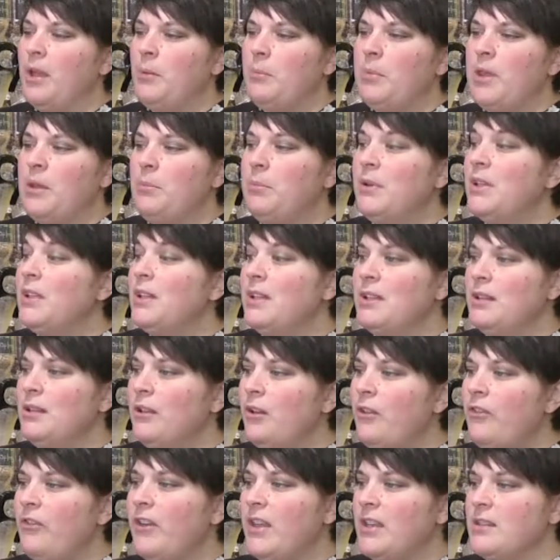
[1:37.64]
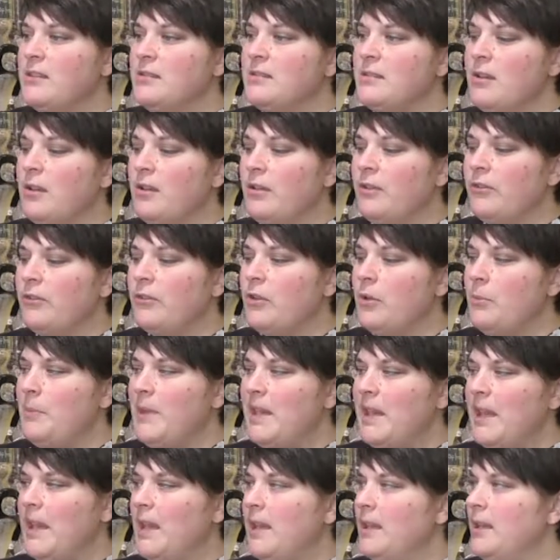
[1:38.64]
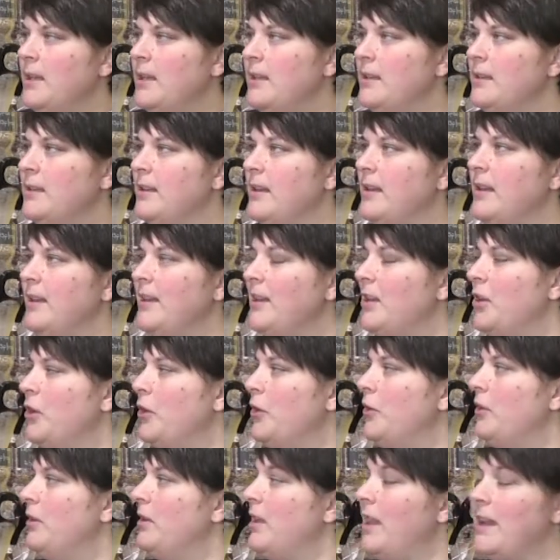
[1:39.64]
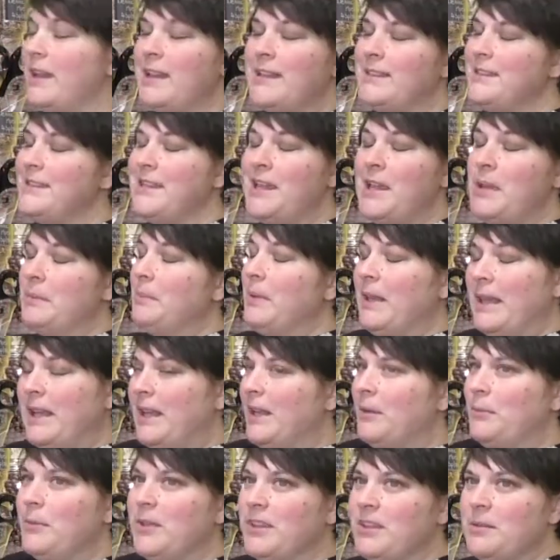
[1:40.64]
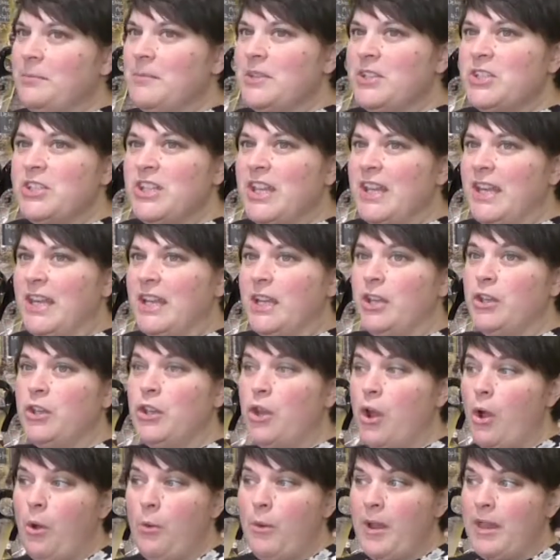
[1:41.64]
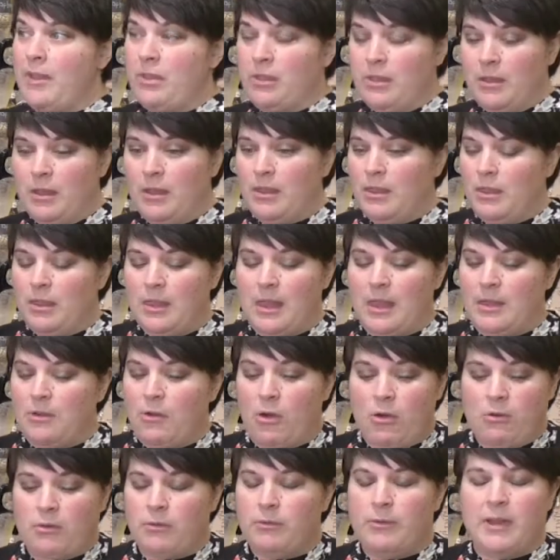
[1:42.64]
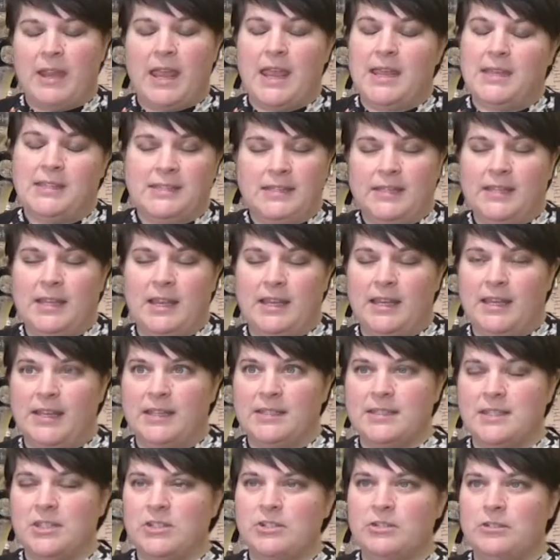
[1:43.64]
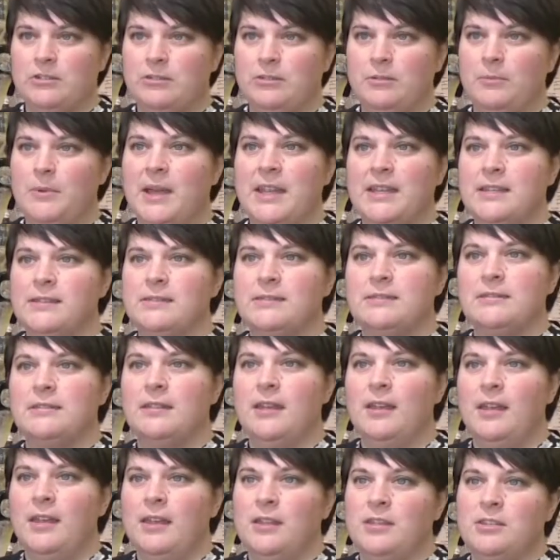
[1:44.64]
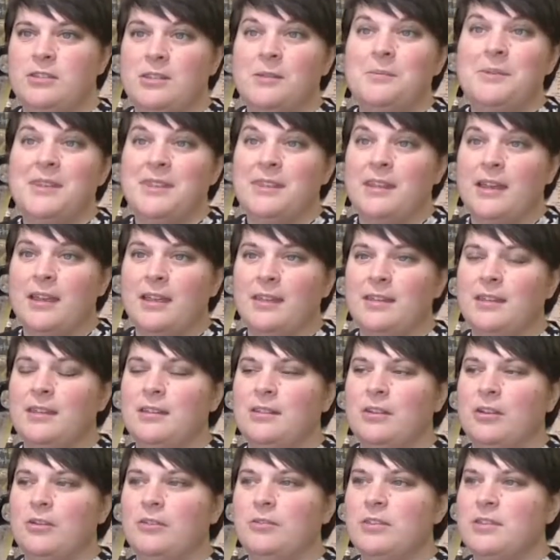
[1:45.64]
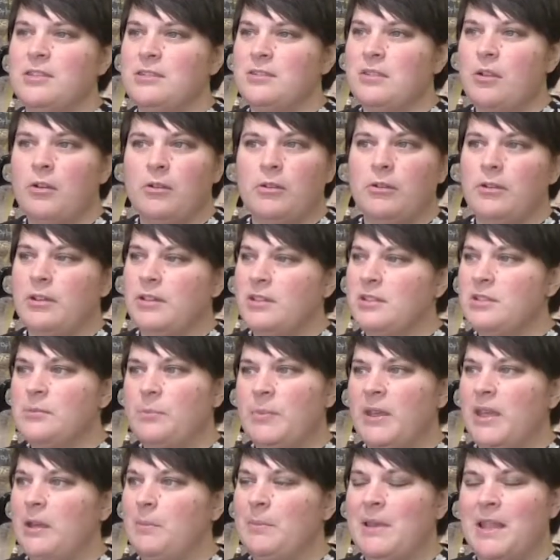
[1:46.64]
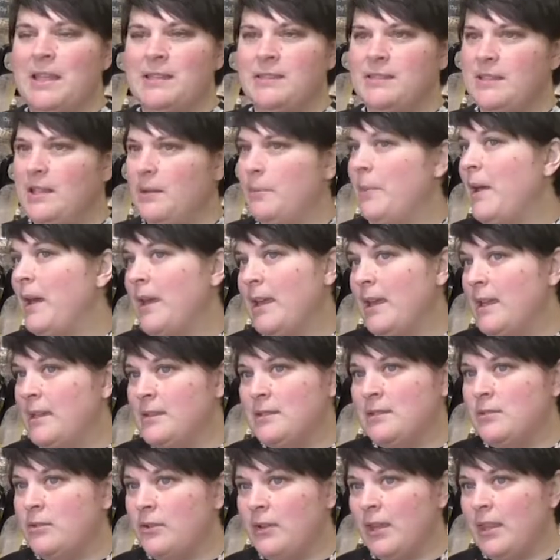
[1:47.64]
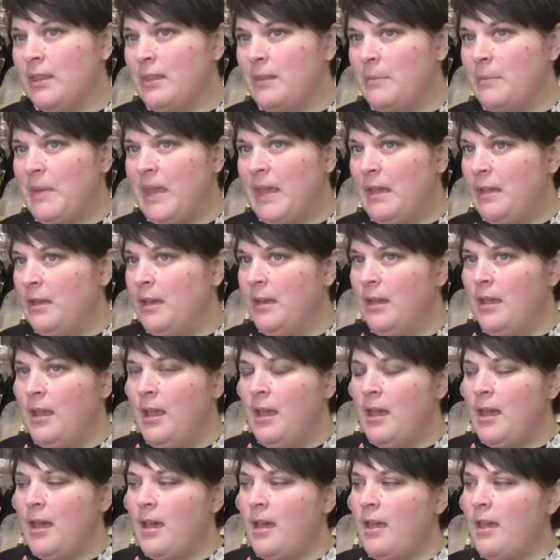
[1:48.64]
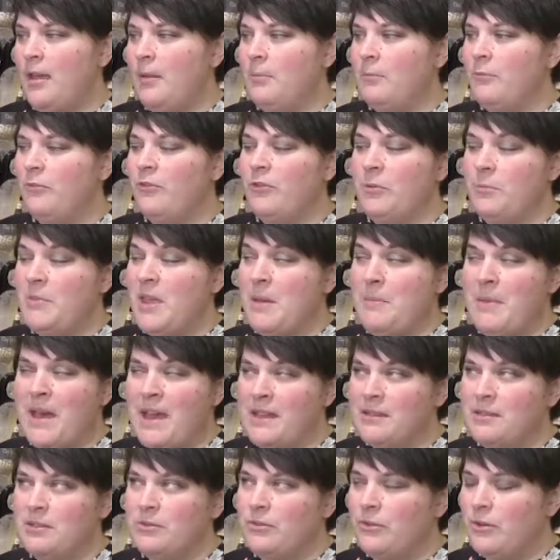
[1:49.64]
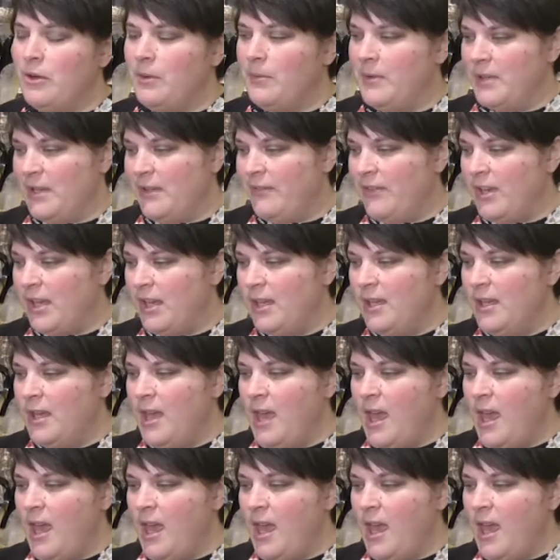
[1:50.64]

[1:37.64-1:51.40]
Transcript: People are loving sort of coming in and, you know, like I say, playing with the machine and knowing that they're not creating any additional waste doing that. You know, there's not going to be a plastic packet stuck in the bin from their pasta or whatever.